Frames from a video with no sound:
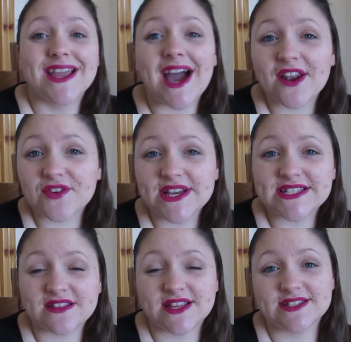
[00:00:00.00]

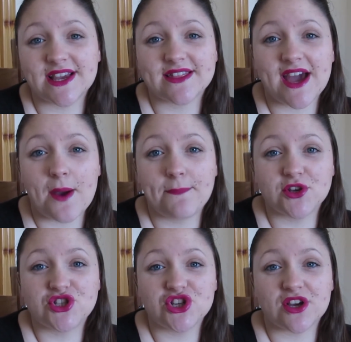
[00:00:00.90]
calories and things like that
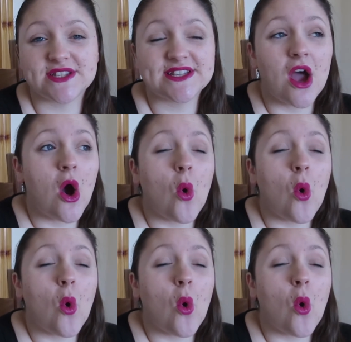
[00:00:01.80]
but just